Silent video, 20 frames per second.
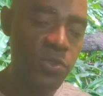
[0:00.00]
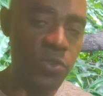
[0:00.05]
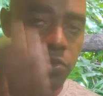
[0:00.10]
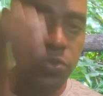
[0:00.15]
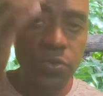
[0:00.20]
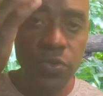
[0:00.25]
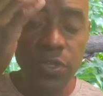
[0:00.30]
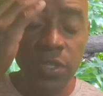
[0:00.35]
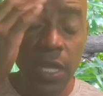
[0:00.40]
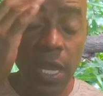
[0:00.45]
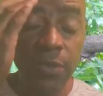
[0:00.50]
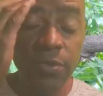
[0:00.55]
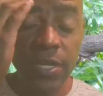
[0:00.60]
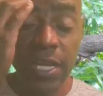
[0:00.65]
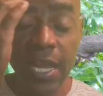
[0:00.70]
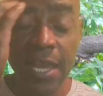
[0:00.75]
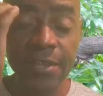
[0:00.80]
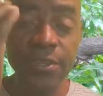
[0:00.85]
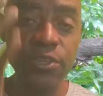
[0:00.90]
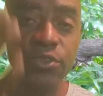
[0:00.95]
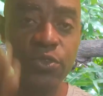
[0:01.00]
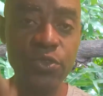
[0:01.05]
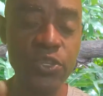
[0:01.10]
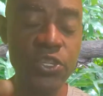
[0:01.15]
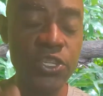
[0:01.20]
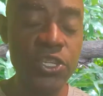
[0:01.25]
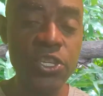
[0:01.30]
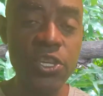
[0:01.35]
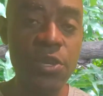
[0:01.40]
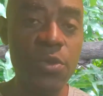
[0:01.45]
you to do is, I would like you to
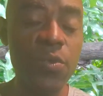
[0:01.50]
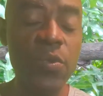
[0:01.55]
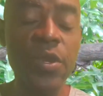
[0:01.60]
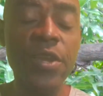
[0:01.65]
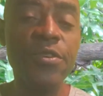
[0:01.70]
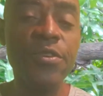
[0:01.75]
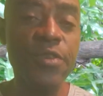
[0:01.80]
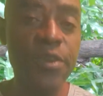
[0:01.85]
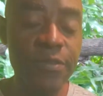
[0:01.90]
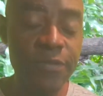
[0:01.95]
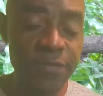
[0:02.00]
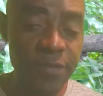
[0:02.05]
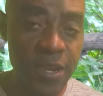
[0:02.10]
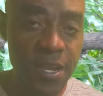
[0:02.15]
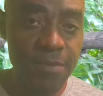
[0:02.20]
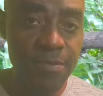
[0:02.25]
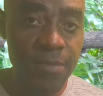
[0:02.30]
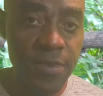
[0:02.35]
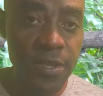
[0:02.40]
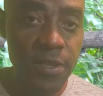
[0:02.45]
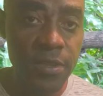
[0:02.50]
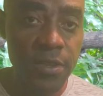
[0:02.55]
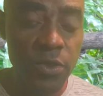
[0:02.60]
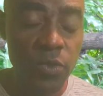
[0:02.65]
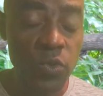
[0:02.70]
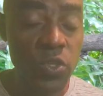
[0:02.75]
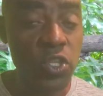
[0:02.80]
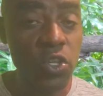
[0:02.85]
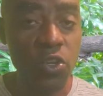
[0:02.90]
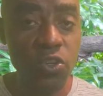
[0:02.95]
share where you're from,
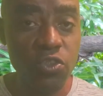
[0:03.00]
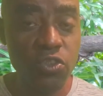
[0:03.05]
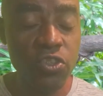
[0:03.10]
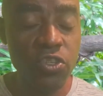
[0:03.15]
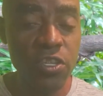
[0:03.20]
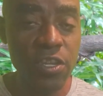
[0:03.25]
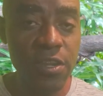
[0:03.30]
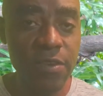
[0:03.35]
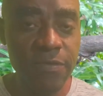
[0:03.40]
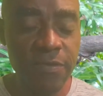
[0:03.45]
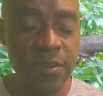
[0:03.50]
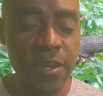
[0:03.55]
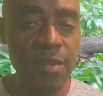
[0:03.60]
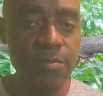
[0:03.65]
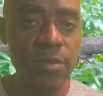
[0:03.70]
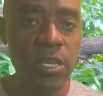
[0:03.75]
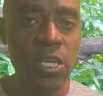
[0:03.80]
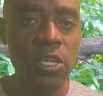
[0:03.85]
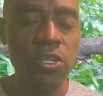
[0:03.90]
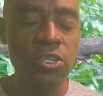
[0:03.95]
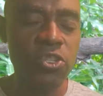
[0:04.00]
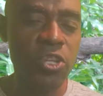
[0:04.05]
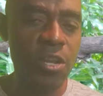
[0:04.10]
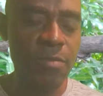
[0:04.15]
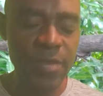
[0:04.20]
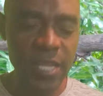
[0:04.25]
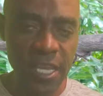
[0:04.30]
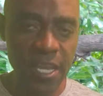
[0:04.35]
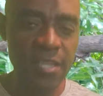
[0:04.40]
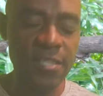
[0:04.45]
which country you're from, so
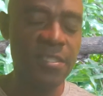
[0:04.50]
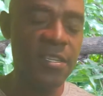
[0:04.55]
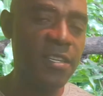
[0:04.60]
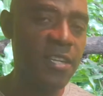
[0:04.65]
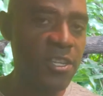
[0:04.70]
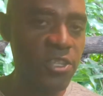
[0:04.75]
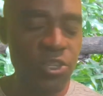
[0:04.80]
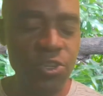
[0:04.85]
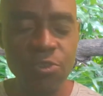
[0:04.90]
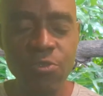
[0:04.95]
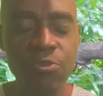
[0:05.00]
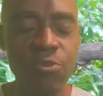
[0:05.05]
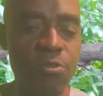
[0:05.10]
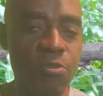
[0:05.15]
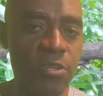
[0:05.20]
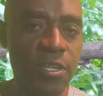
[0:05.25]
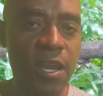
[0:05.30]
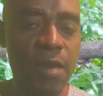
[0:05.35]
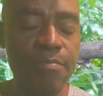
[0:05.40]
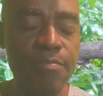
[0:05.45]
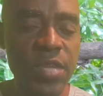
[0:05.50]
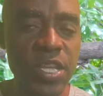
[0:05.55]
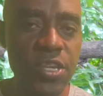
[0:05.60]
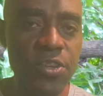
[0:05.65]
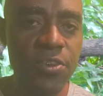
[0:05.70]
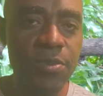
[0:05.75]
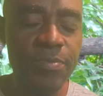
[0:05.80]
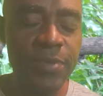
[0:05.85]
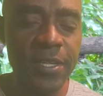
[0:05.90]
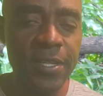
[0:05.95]
that we can send a shout out and big
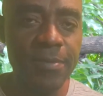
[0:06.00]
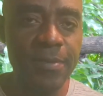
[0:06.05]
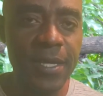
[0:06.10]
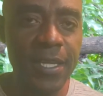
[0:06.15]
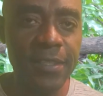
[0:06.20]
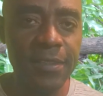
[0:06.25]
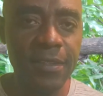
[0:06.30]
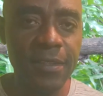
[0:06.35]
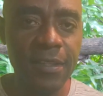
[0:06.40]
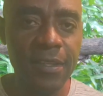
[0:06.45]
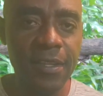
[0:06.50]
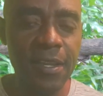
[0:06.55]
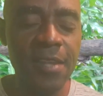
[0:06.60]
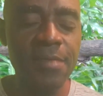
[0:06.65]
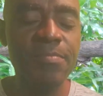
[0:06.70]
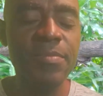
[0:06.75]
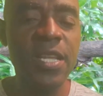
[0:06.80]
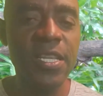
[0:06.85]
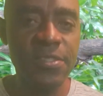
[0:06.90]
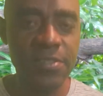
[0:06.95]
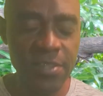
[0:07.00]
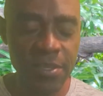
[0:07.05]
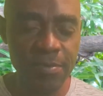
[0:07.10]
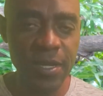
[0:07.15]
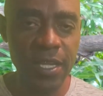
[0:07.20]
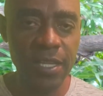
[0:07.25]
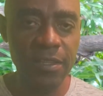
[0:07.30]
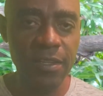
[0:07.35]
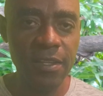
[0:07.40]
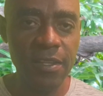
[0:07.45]
you up in a man. God bless you,
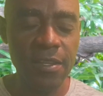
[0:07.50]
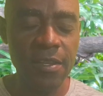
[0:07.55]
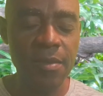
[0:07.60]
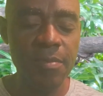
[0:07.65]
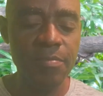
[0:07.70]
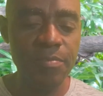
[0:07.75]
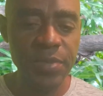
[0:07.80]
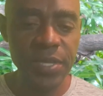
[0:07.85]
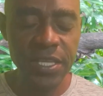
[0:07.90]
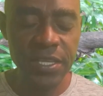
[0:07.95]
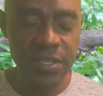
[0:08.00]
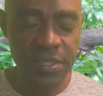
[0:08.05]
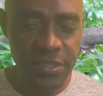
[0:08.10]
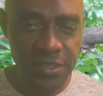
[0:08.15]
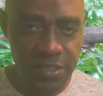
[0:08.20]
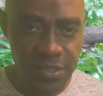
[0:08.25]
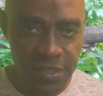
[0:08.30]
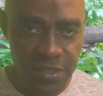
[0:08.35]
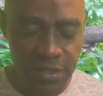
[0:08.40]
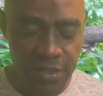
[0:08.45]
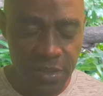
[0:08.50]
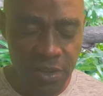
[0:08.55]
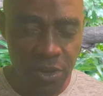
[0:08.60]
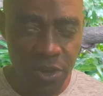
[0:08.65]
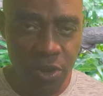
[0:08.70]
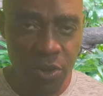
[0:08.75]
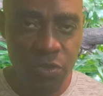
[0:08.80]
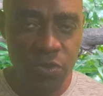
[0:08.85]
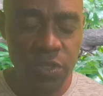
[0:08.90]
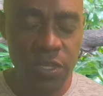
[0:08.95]
man. Peace
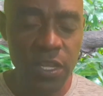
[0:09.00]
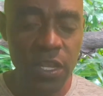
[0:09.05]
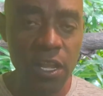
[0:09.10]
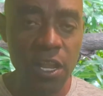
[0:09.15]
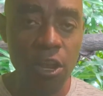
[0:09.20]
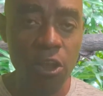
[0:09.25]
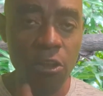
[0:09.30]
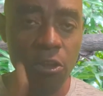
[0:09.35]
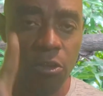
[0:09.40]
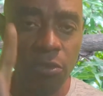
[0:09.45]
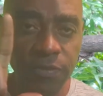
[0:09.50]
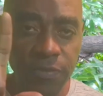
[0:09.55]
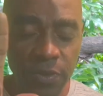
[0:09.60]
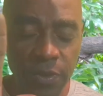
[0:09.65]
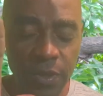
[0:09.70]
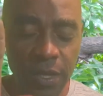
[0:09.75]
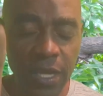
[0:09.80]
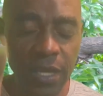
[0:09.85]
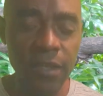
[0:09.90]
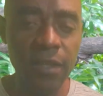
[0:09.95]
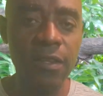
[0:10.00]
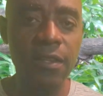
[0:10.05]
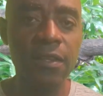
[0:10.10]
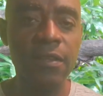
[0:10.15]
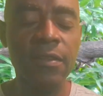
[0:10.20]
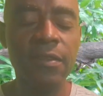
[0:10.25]
out. Love you all.